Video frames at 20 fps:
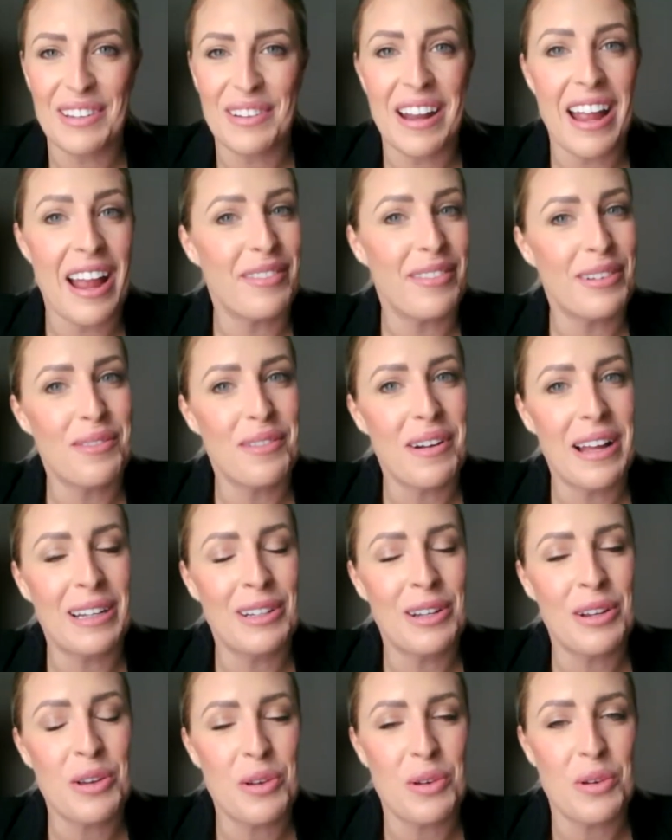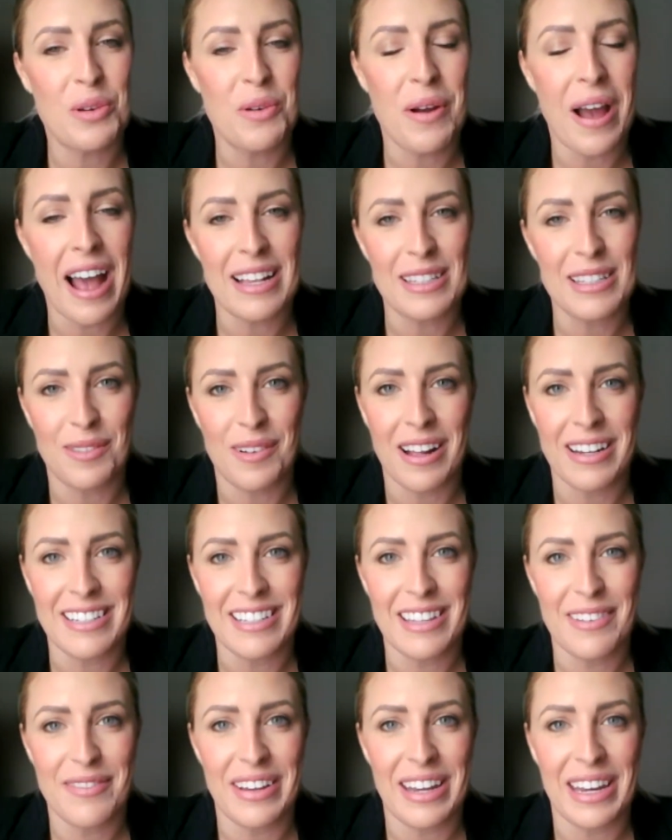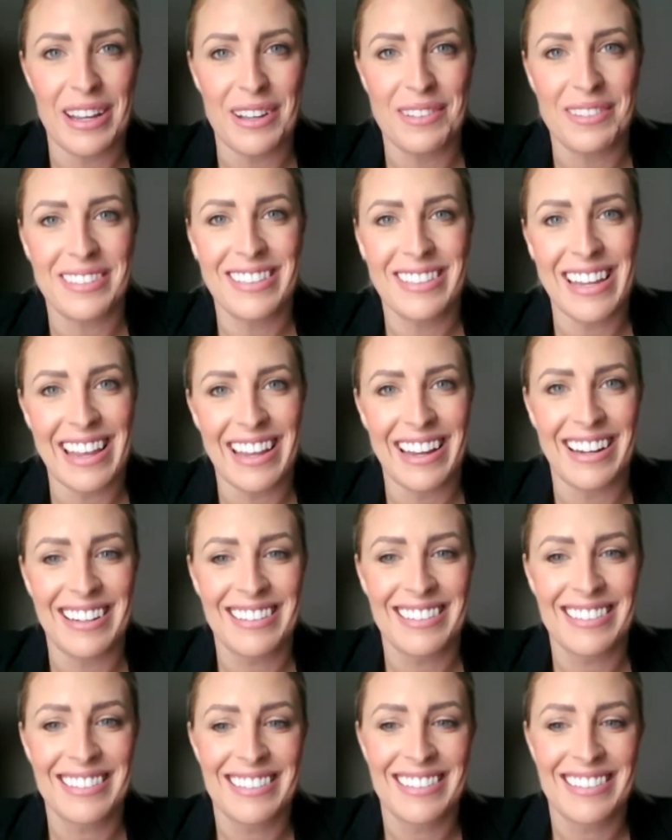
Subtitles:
you to everyone who has watched the video. Take care.